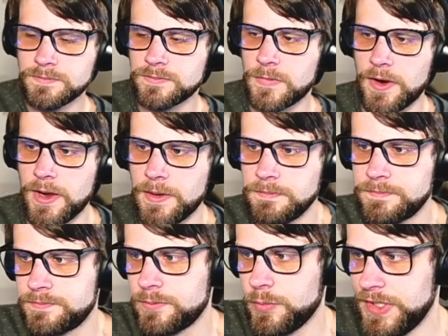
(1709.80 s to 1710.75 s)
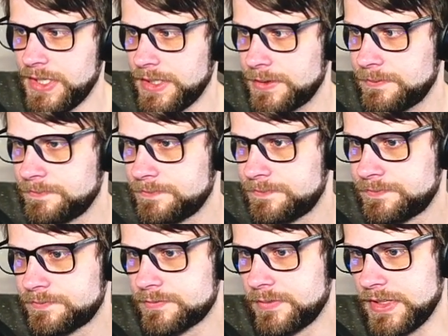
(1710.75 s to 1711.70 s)
All right, we did it.
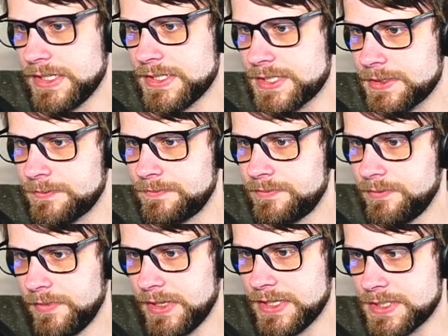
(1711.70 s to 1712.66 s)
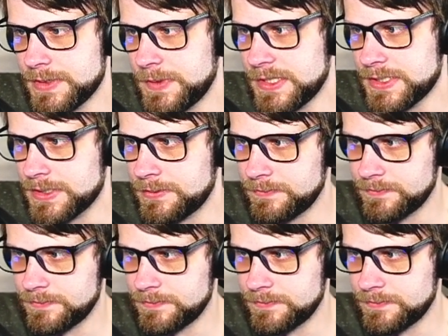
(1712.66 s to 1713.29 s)
Easy, easy peasy.